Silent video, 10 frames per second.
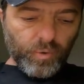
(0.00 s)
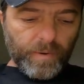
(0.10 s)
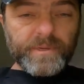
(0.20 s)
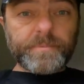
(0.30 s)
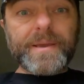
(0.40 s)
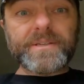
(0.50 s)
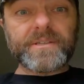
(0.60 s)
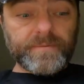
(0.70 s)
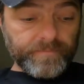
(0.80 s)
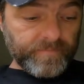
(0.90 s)
Quite a bit of
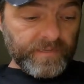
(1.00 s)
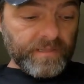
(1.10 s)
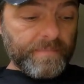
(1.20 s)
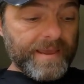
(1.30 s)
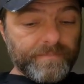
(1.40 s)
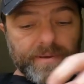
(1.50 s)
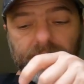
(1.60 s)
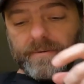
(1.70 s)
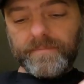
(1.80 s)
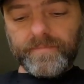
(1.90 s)
space in the main
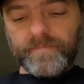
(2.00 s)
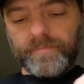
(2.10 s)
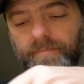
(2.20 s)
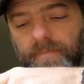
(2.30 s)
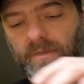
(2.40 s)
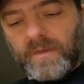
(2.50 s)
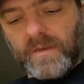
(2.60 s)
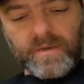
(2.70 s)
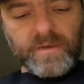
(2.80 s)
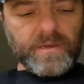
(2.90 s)
bit.
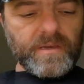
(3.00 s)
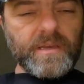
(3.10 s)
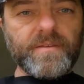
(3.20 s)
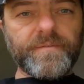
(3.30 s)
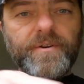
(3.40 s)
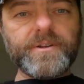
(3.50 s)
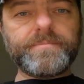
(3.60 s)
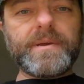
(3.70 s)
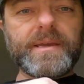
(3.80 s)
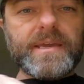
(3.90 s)
In the front
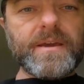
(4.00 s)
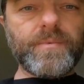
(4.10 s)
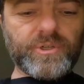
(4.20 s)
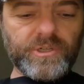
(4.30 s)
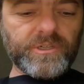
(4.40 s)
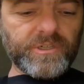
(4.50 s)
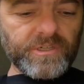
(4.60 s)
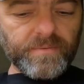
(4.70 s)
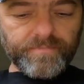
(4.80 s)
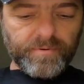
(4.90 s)
bit here, which is
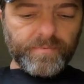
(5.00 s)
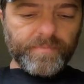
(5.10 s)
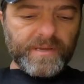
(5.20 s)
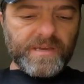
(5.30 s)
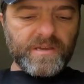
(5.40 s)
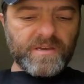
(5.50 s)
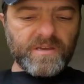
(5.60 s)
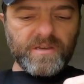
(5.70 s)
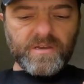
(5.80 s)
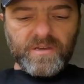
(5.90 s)
probably,
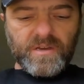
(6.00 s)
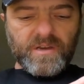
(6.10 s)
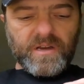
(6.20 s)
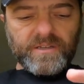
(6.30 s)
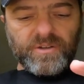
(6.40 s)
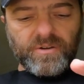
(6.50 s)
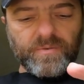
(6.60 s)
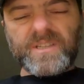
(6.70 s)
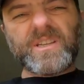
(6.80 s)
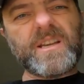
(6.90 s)
I don't know,
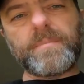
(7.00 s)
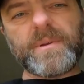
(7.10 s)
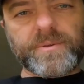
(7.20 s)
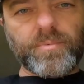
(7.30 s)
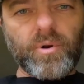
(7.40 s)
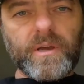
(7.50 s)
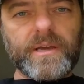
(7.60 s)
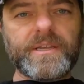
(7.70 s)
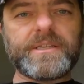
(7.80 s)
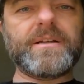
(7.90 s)
it's a little bit smaller
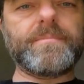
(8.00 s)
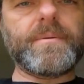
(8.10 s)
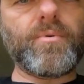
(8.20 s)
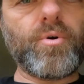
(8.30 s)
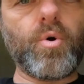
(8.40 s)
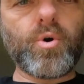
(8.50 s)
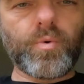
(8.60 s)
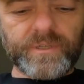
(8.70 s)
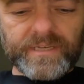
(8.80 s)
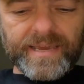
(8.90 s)
and it's a little bit more
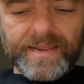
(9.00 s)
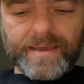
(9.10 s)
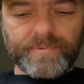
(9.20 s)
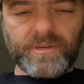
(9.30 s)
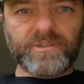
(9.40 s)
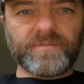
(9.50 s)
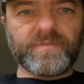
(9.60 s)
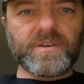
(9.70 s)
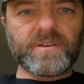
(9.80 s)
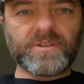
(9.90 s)
awkward to get at because of
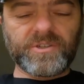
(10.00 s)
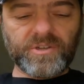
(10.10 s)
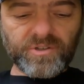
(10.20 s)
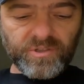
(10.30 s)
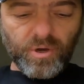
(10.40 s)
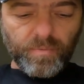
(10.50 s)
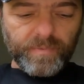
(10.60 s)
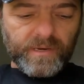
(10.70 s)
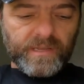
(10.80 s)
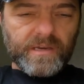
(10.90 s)
the size of the
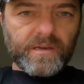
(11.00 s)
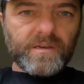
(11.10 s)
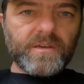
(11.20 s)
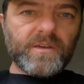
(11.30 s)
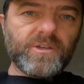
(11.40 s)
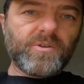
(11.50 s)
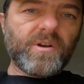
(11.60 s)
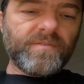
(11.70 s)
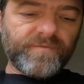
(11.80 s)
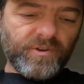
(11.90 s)
opening here. So
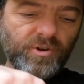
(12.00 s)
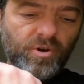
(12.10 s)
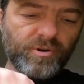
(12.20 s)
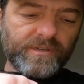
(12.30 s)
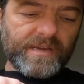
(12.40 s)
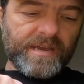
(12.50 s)
I've got